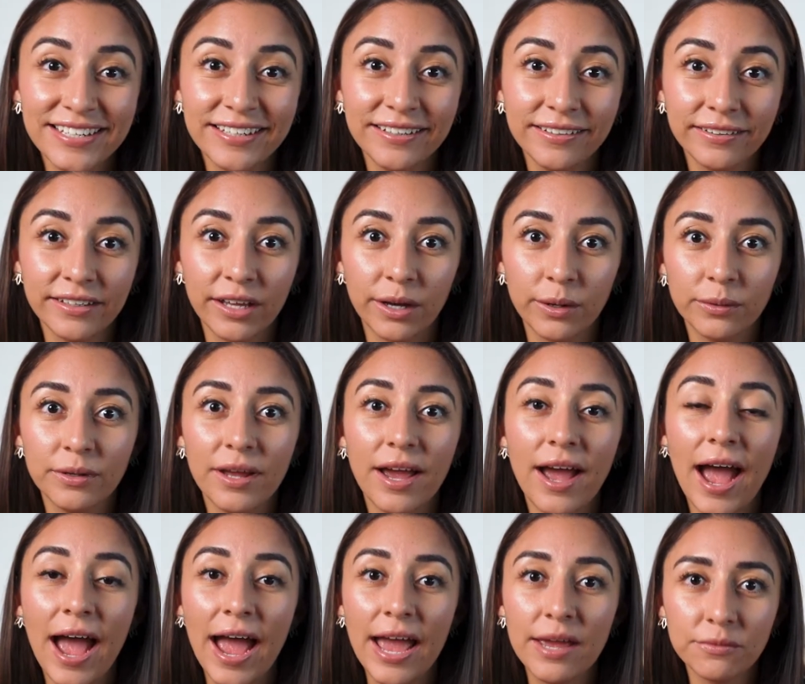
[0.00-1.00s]
Alone,
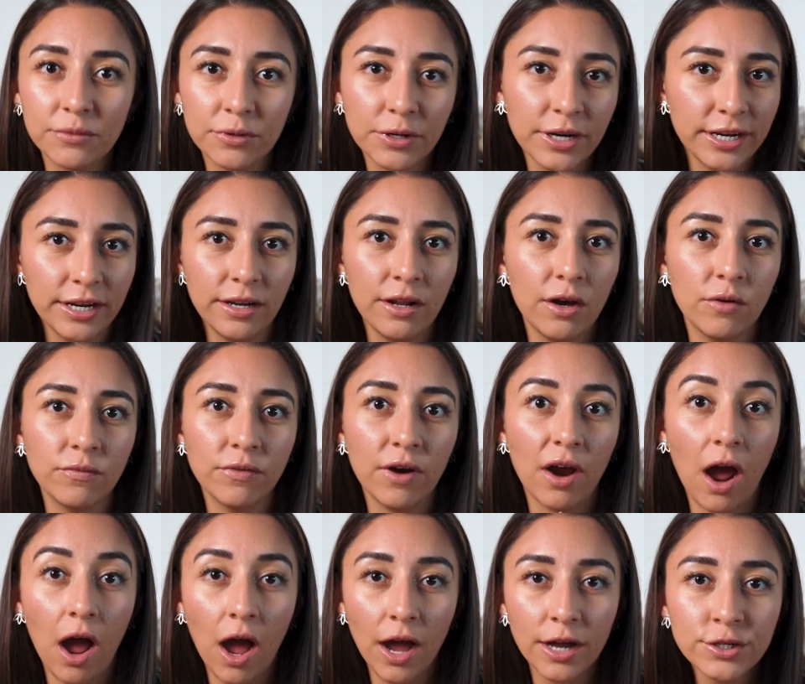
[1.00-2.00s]
I've created over
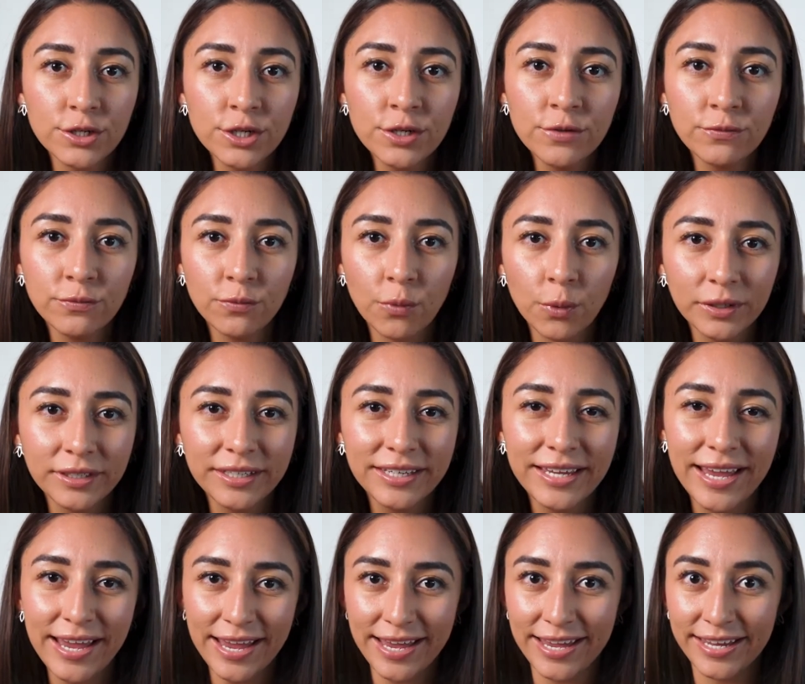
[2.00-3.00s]

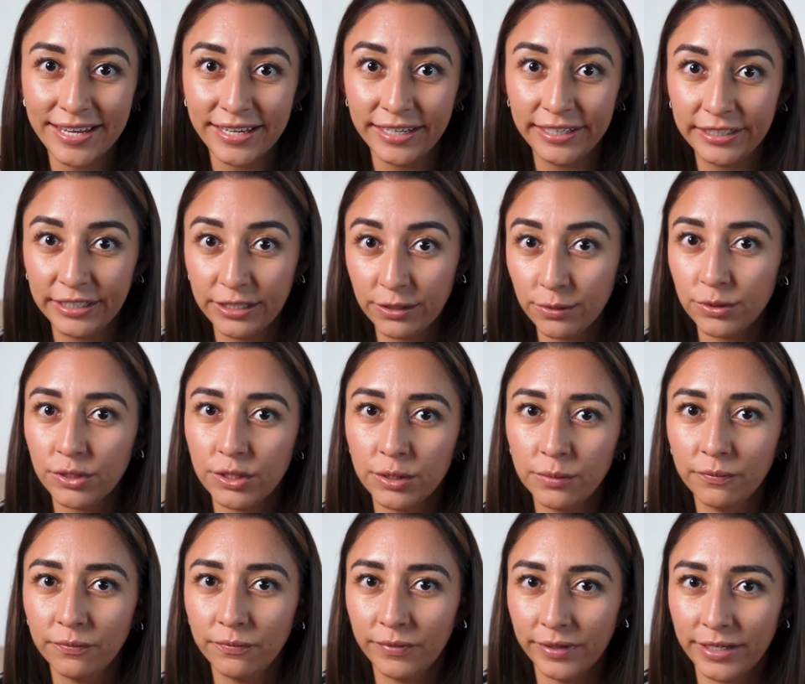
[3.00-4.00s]
148
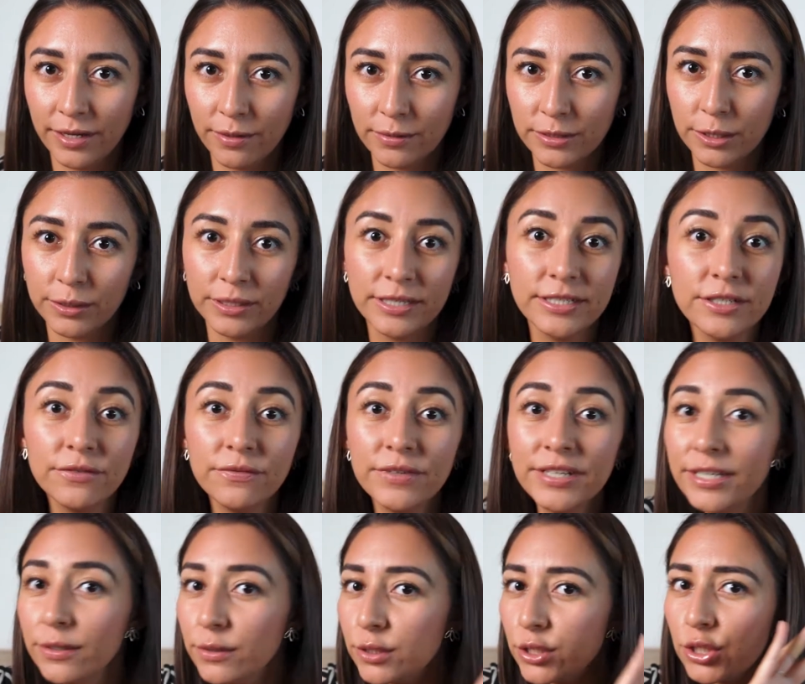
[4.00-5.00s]
YouTube videos. So these are
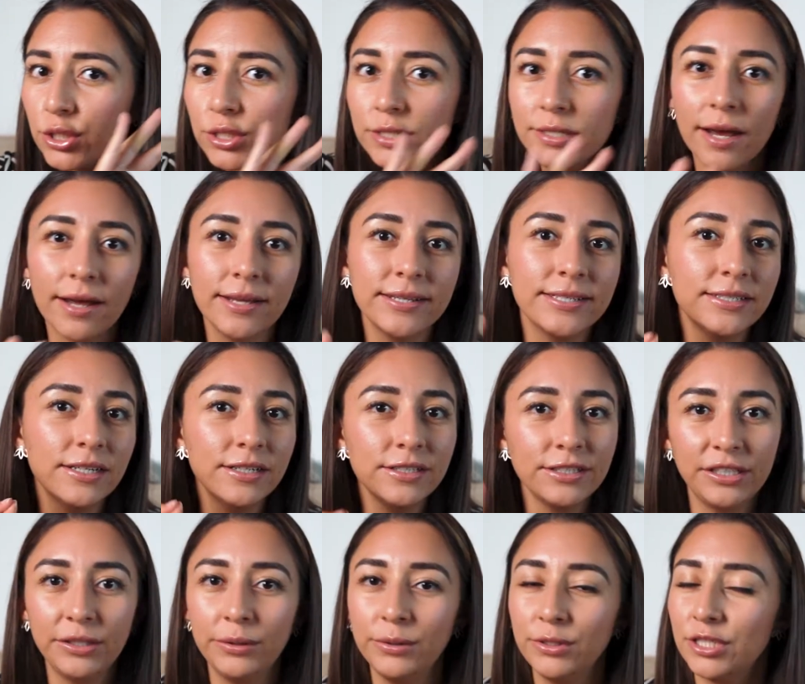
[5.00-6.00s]
videos just on
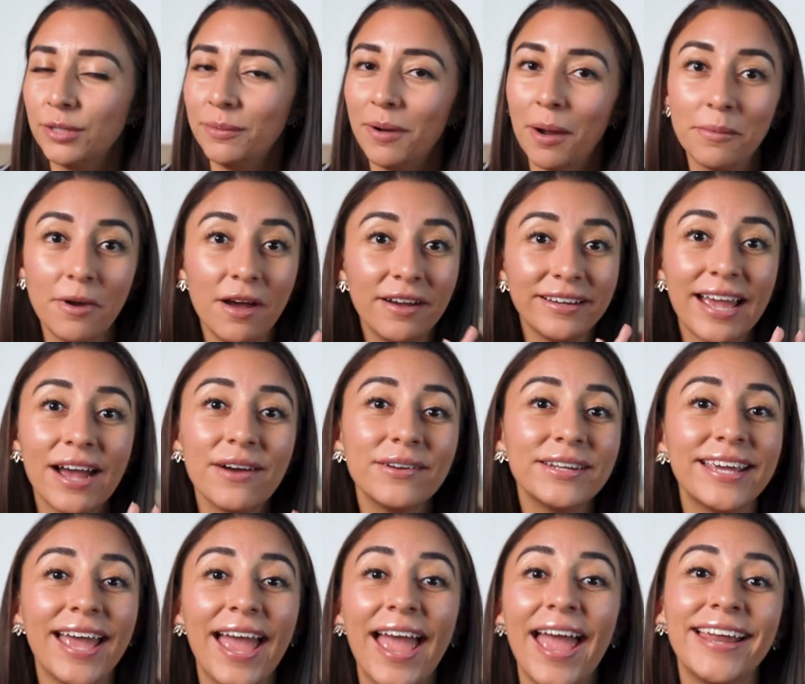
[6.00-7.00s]
YouTube. I'm not
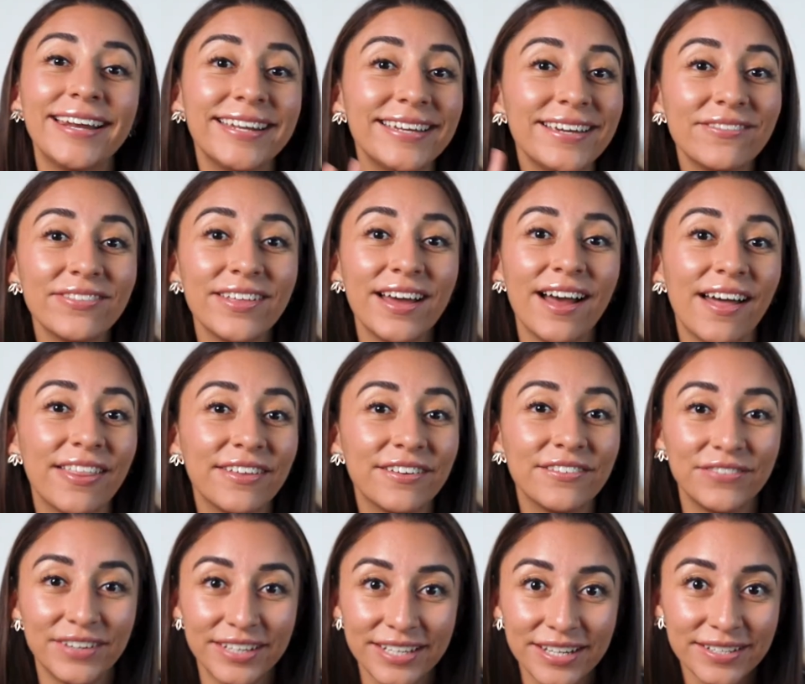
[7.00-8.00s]
counting any of the other
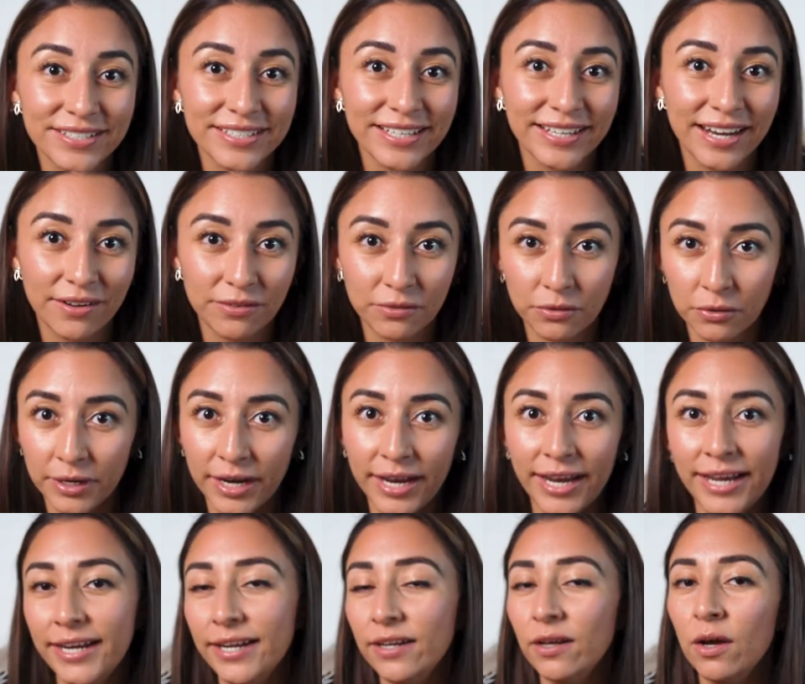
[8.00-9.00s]
videos that I've
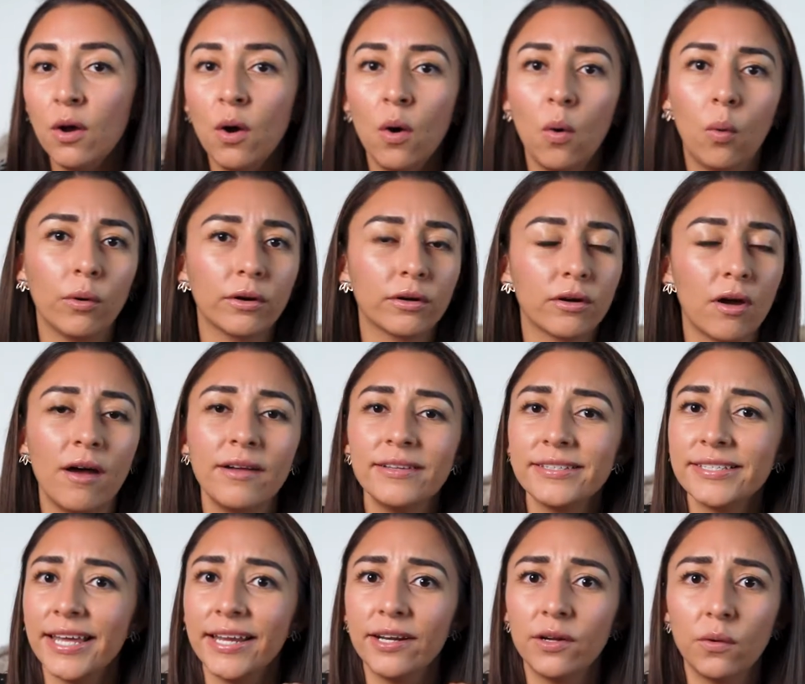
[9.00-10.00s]
created or
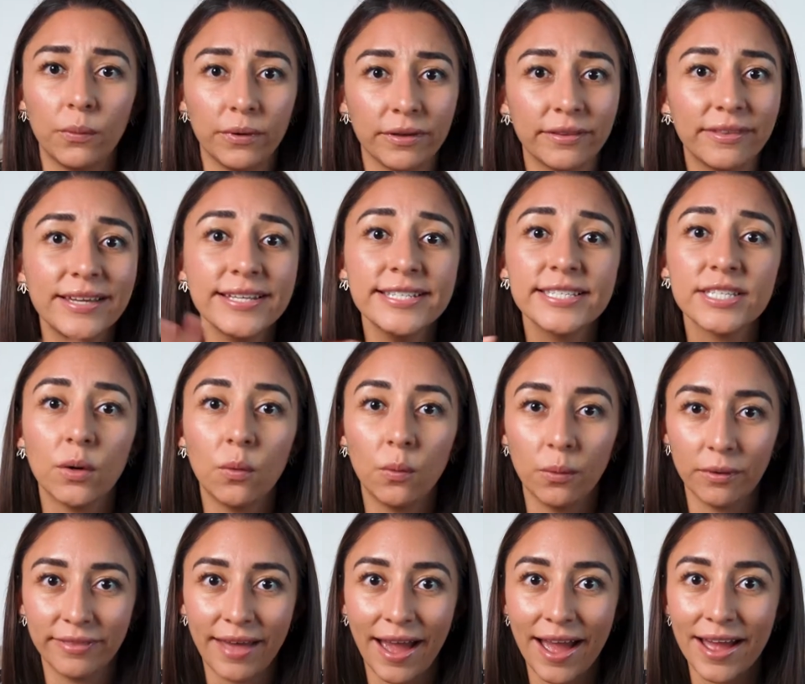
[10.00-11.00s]
content or this
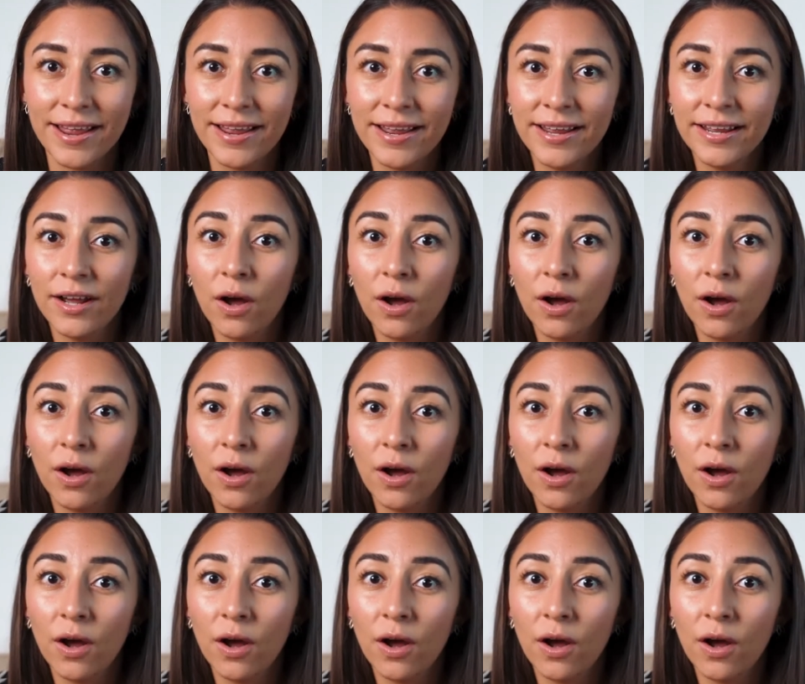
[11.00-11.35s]
or that.